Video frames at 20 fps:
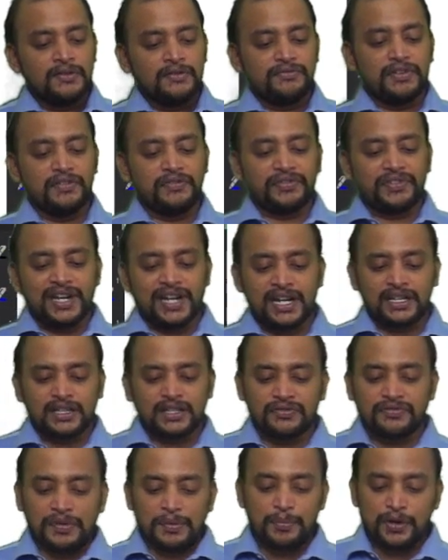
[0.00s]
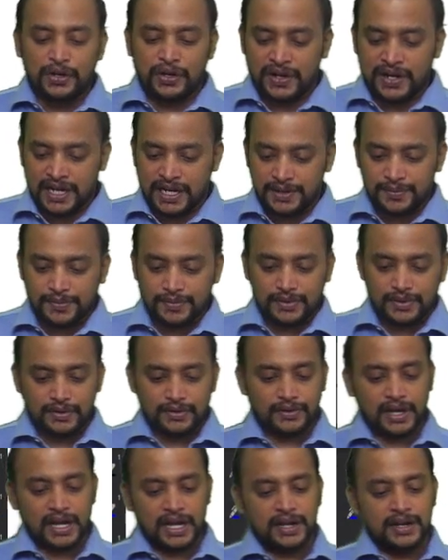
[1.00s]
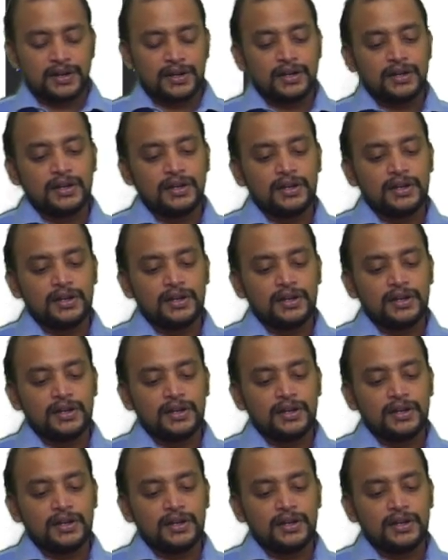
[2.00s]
15th February. Okay.